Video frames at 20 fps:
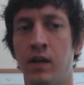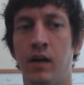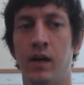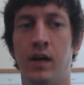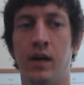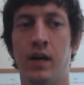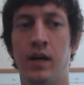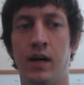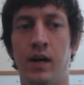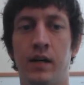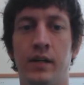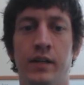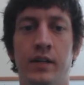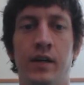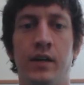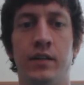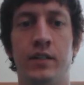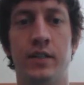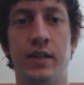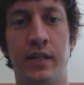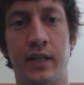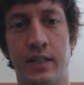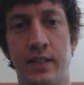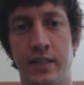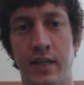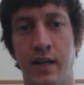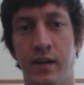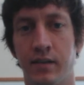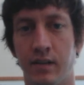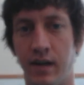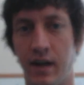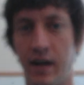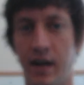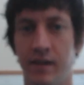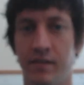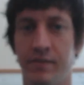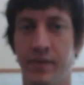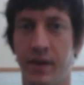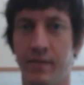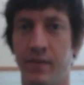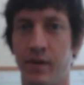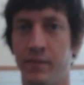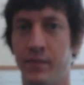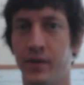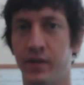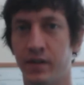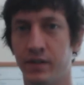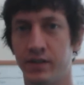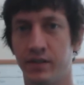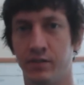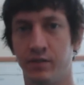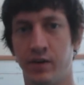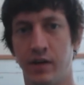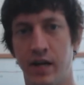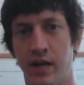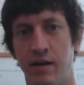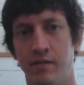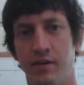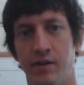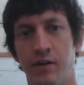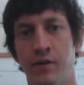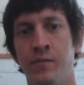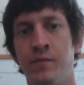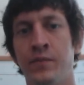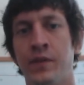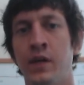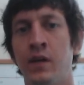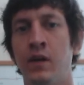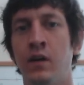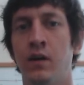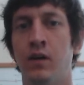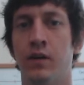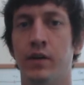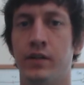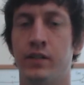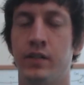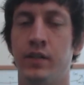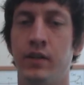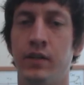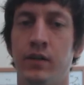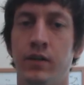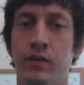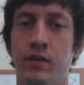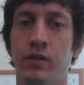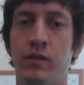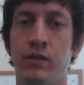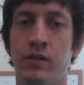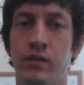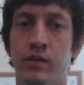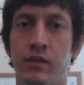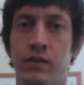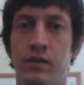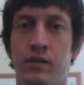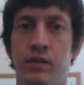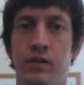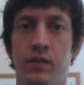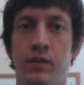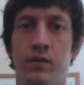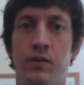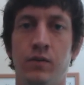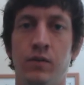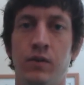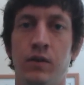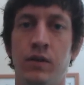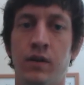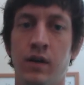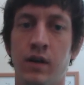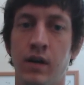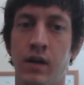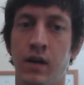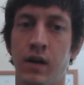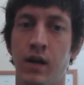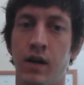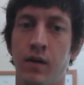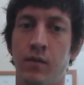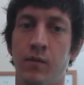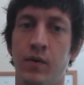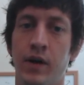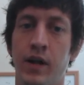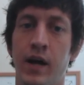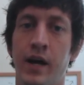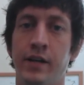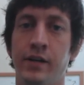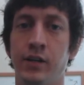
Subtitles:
So I can stay alive, pay my bills and whatever. Or two, do what